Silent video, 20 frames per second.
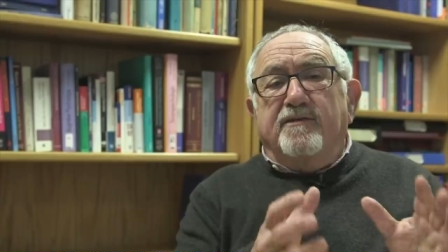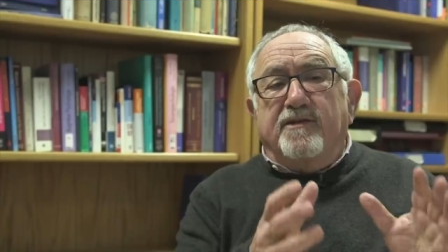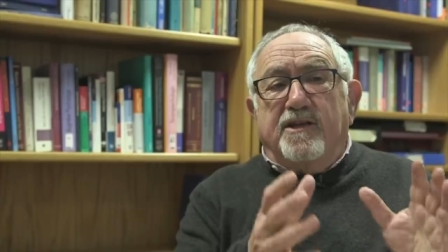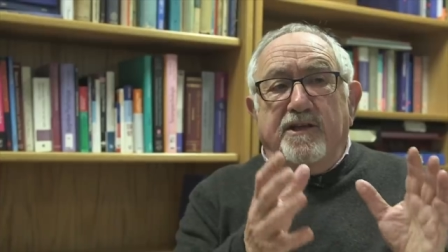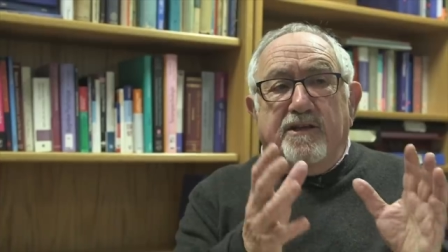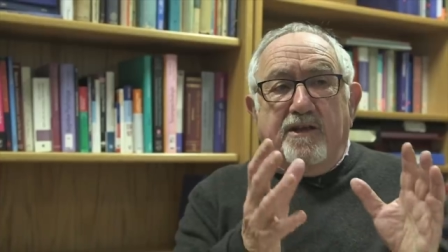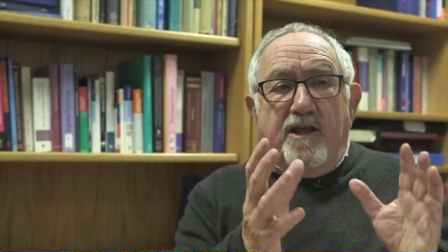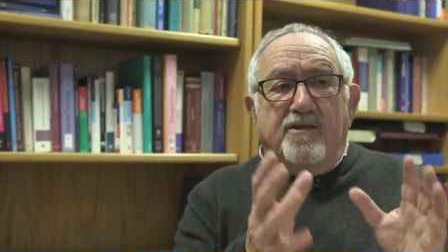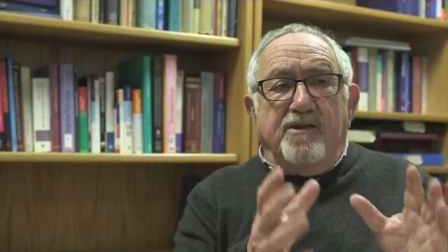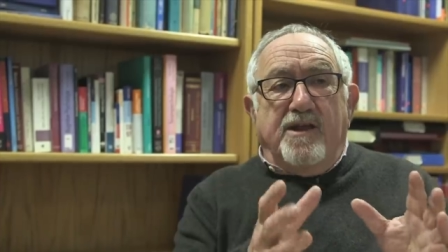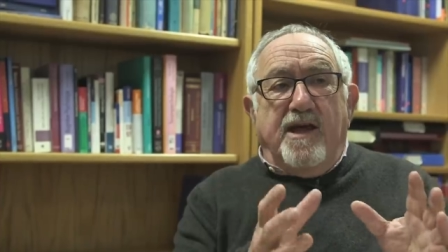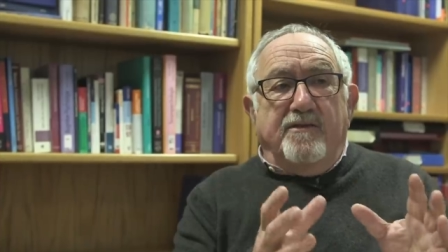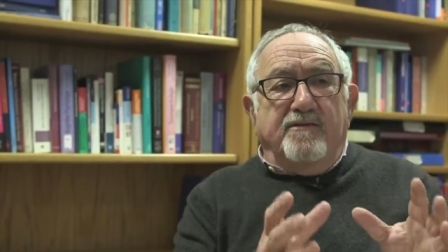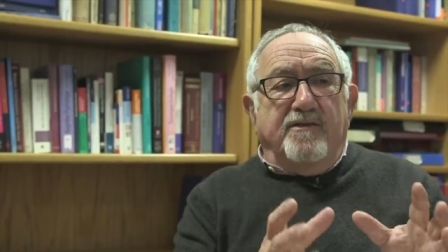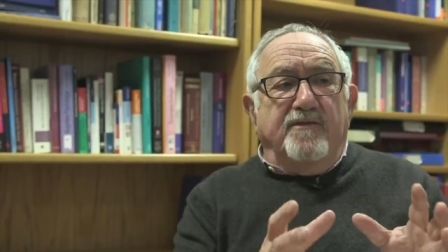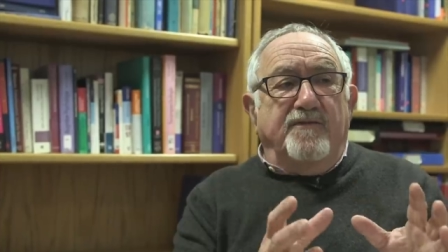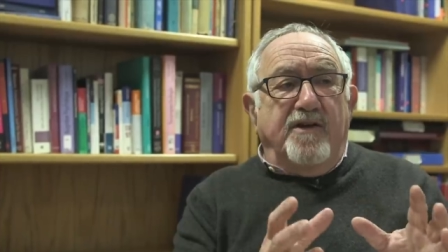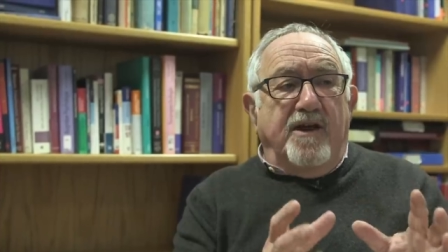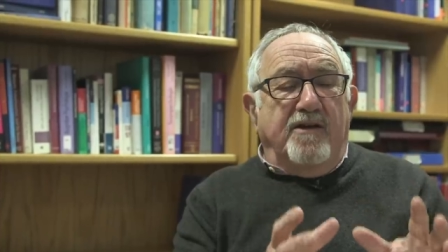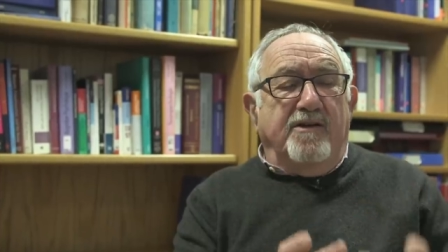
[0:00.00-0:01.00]
they don't have
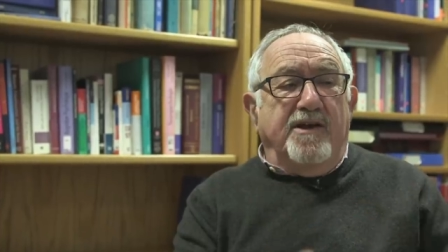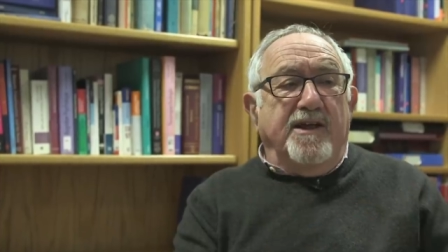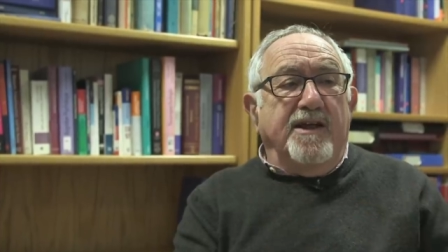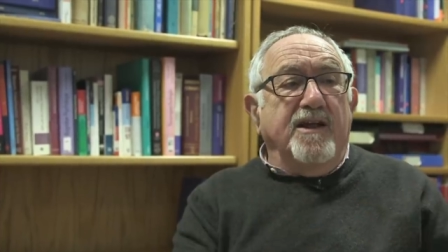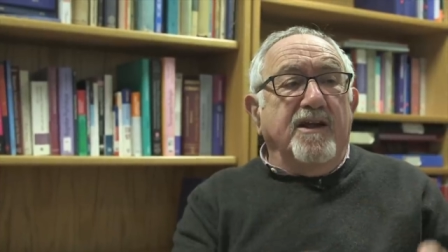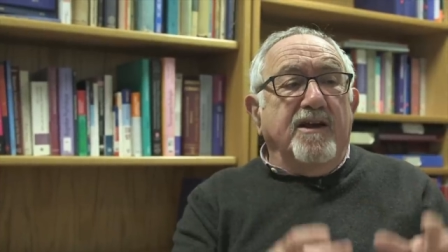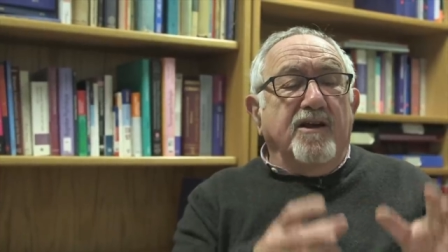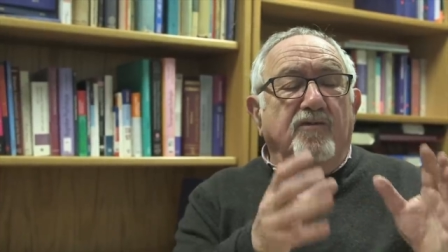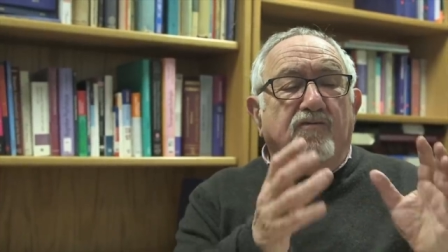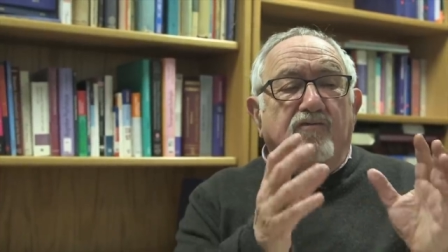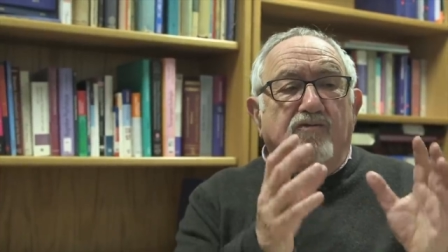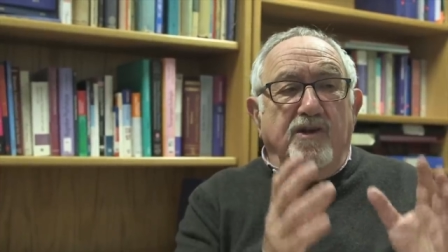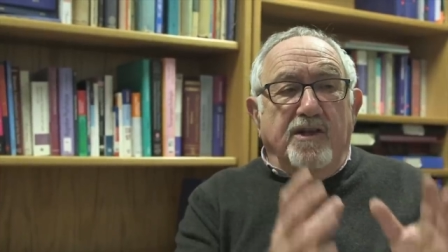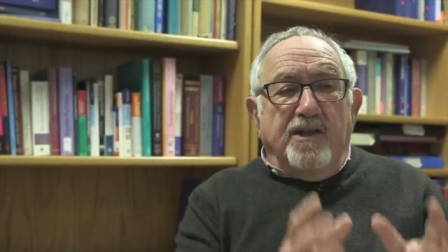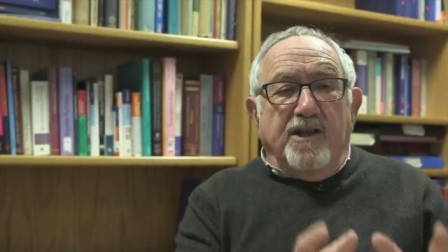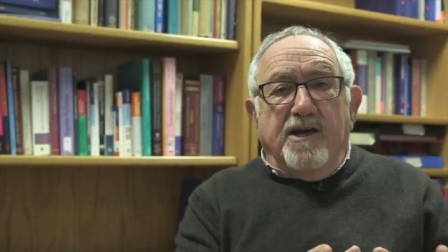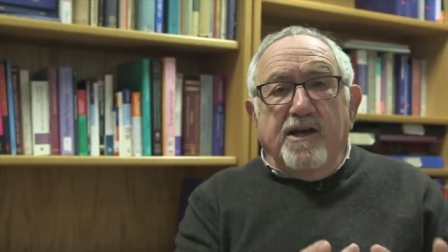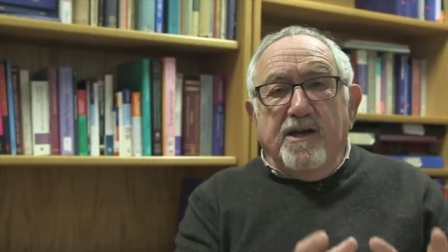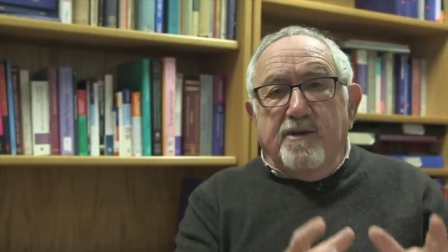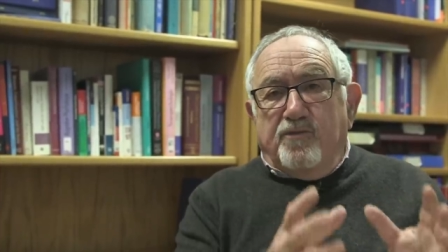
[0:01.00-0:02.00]
a very
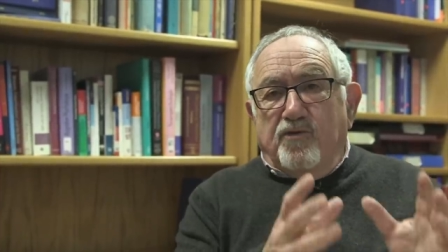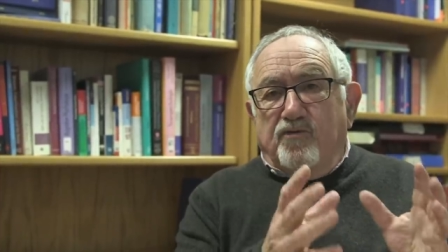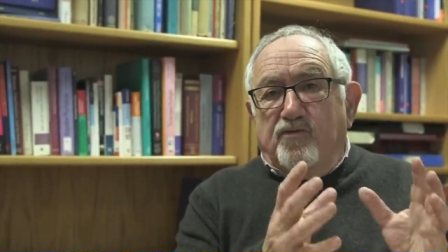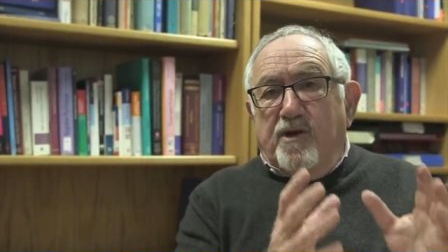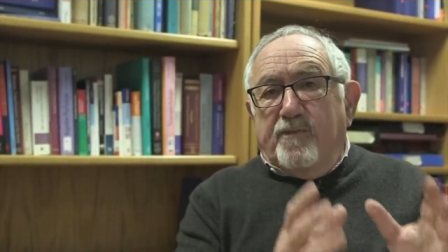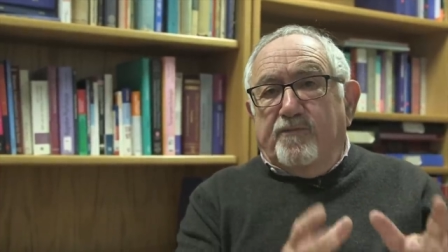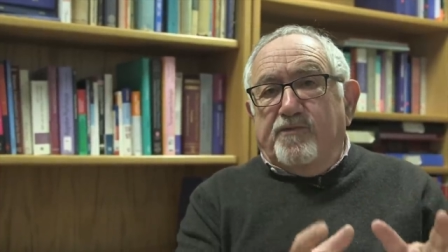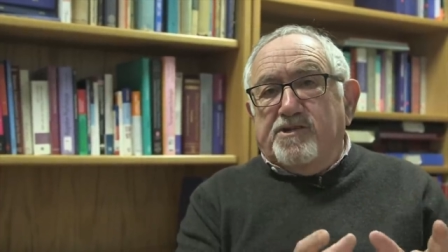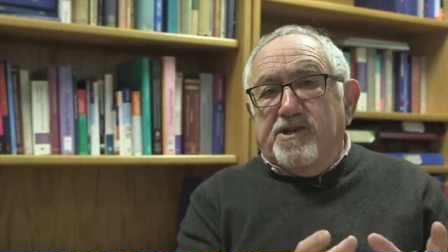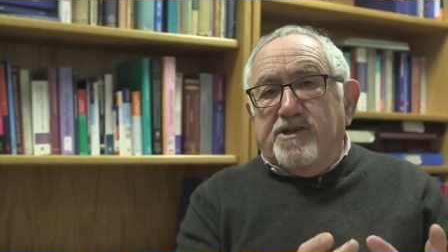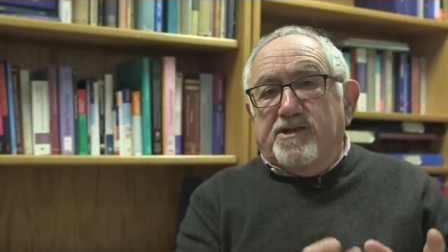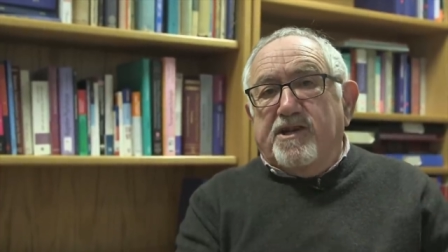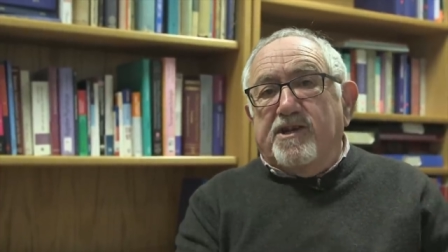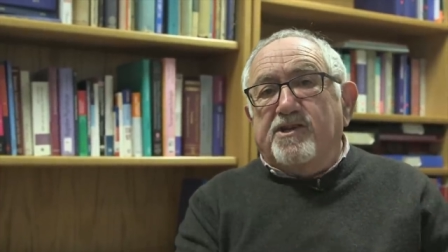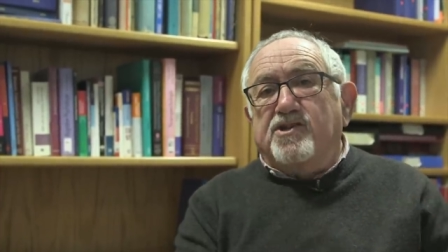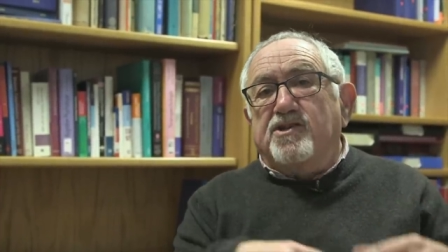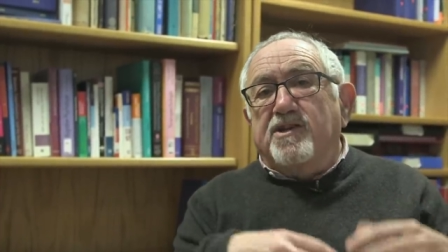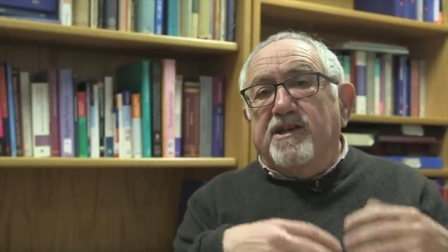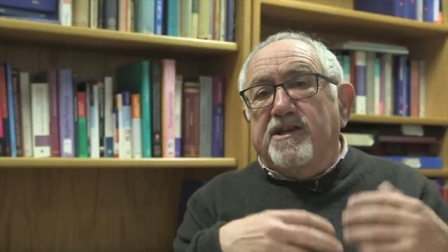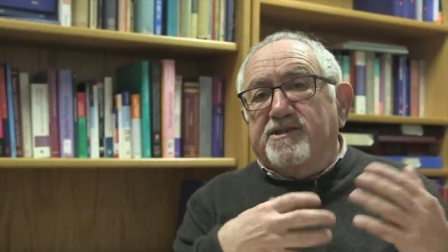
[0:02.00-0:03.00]
reliable
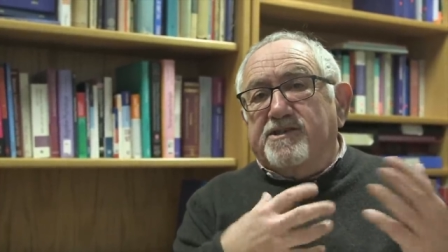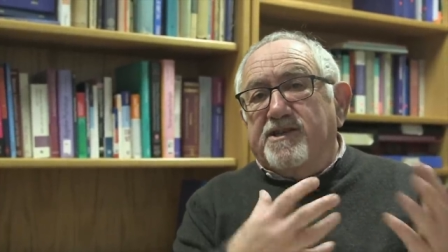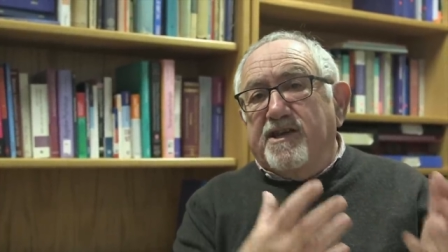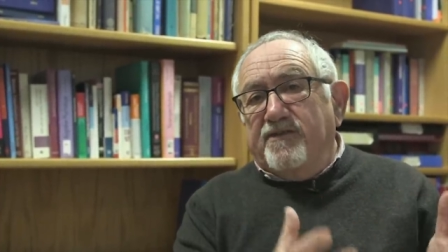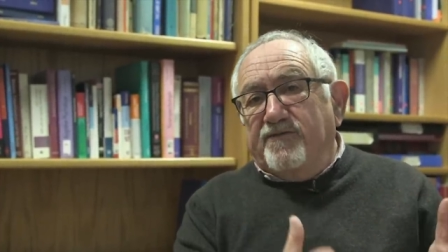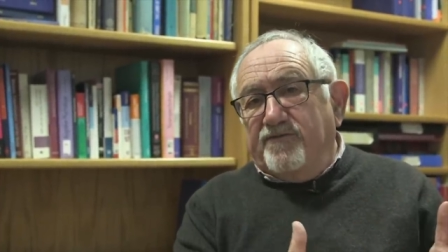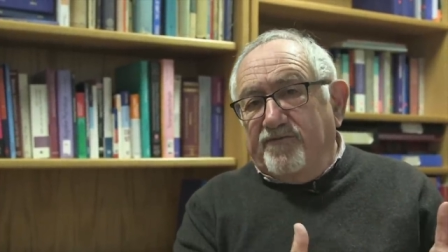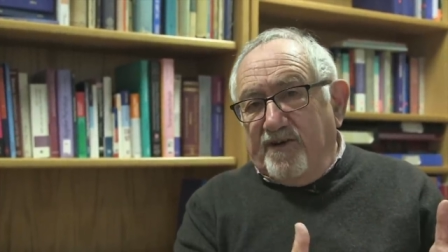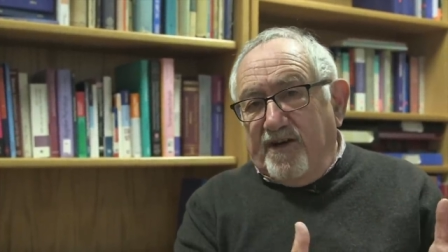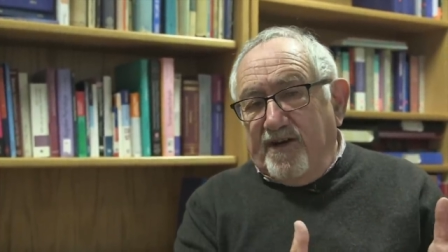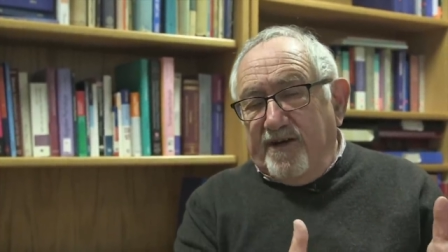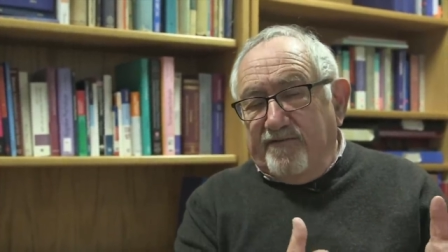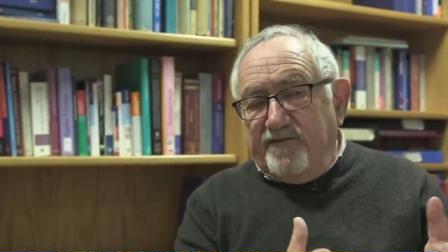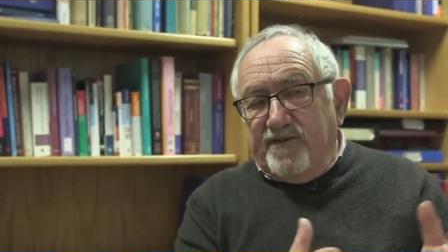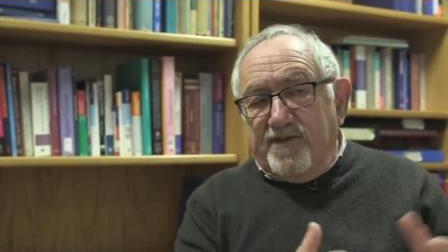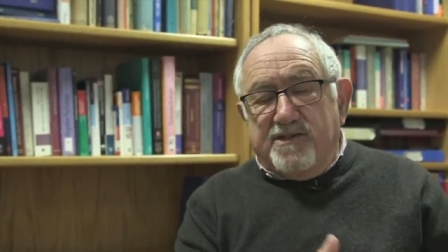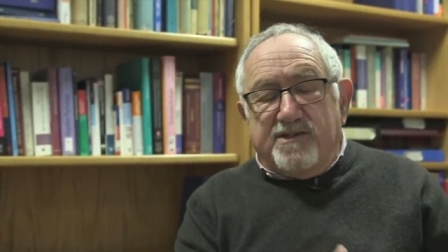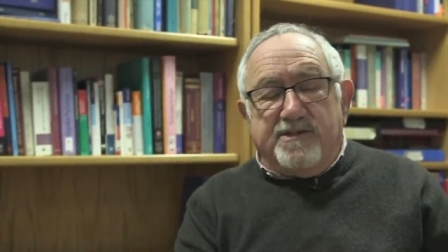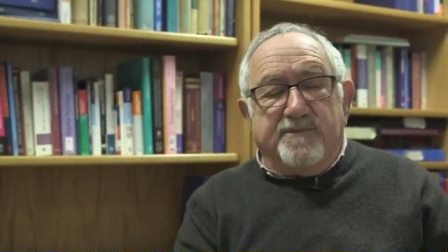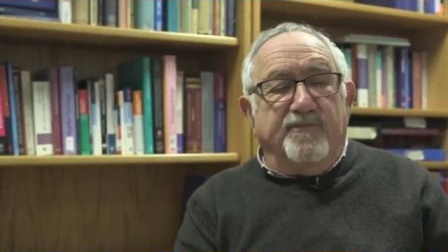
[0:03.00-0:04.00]
representation, let's say, of
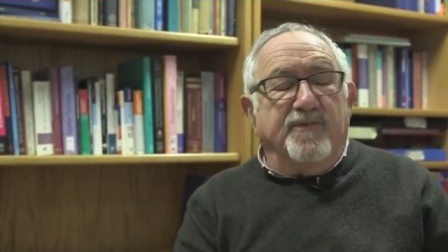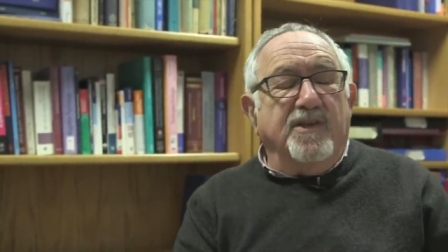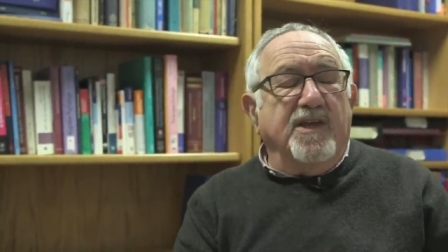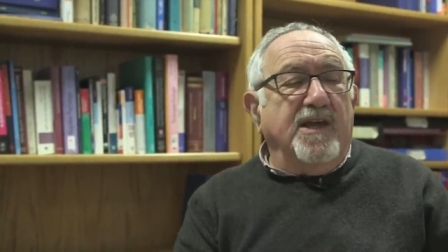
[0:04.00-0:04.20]
fiveness.